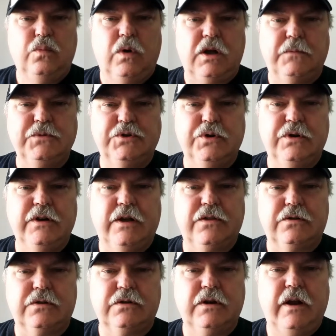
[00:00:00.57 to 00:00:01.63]
Welcome to
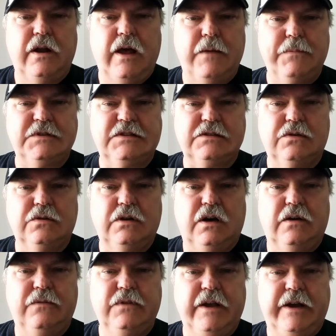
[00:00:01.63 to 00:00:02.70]
another episode
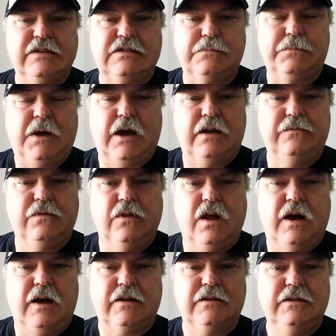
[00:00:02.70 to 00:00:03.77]
of the Isopod
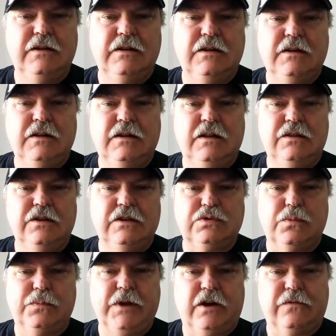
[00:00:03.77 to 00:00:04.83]
Vlog.
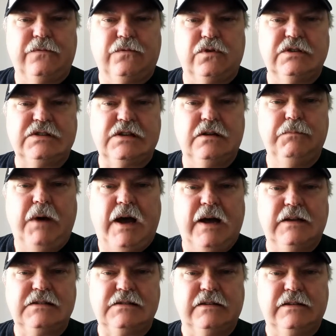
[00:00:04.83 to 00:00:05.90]
This will be our first
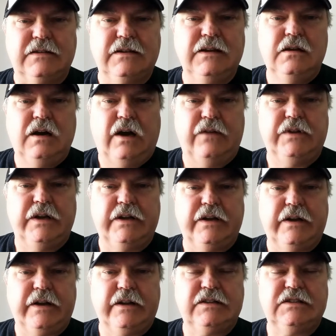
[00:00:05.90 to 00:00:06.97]
unboxing. I've done
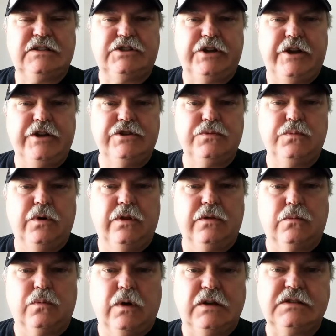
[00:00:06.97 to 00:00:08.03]
an exchange with
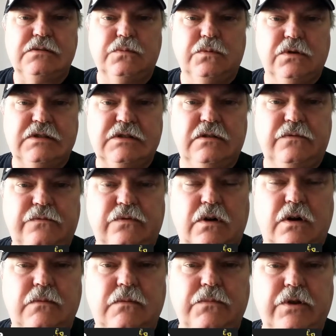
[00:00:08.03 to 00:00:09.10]
Russ Wilson
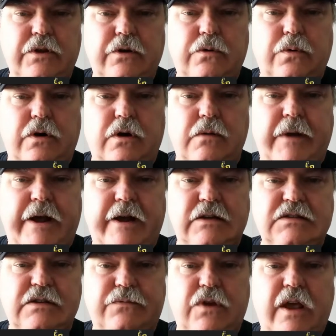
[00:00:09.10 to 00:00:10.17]
from the
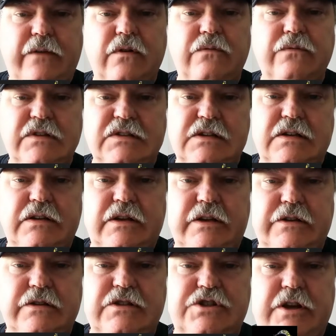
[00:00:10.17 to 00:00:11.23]
Aquarimax. If you haven't visited
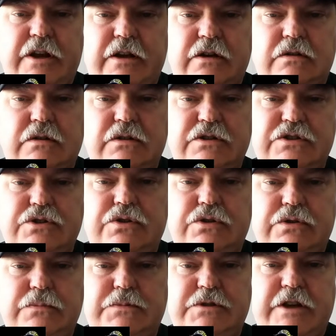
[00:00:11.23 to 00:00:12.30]
his channel, his
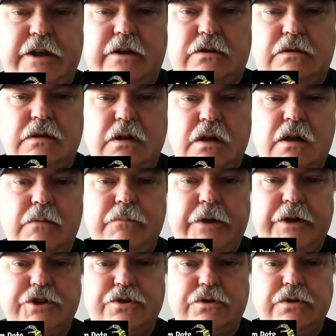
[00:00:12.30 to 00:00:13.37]
YouTube channel,
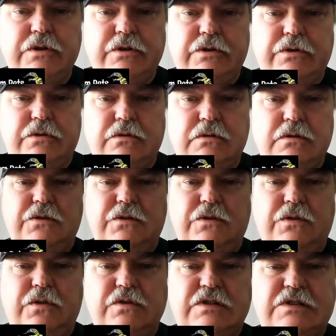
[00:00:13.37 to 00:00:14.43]
make sure you do.
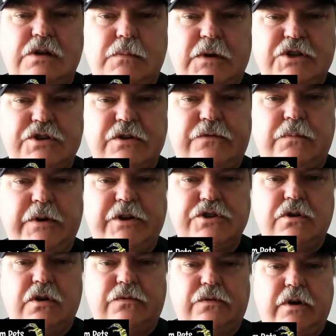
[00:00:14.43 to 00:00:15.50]
There's so much
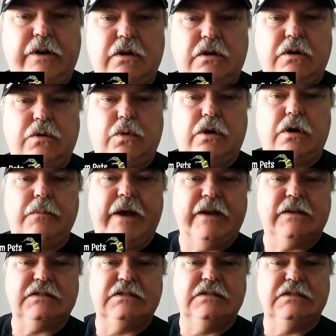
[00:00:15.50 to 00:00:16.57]
information over at
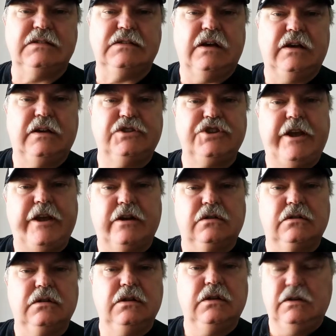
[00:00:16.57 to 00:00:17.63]
Aquarimax's
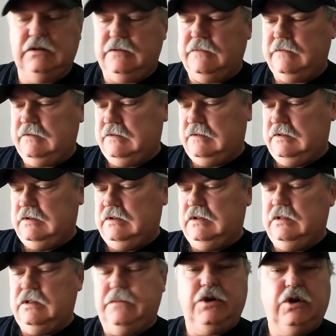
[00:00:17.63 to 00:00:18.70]
channel.
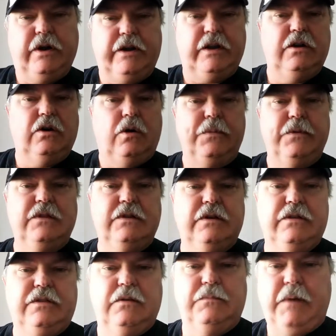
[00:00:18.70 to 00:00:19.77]
Let me go ahead and open
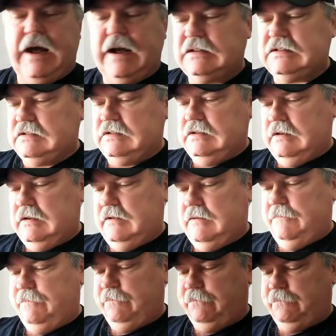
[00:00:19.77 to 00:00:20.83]
the box,
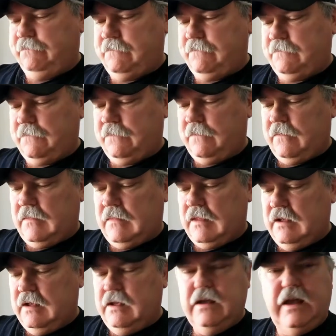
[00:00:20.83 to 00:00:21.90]

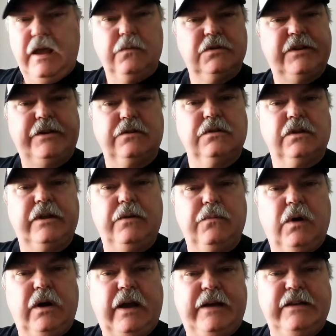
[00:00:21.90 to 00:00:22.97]
and we'll take a look at
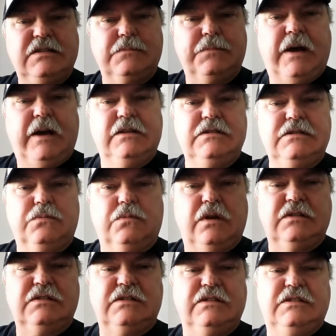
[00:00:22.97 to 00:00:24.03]
what isopods
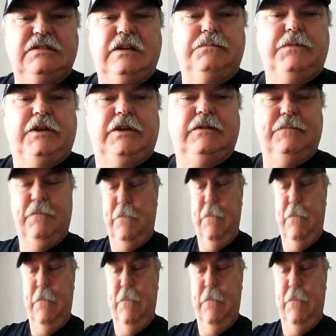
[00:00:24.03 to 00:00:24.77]
Russ has sent me.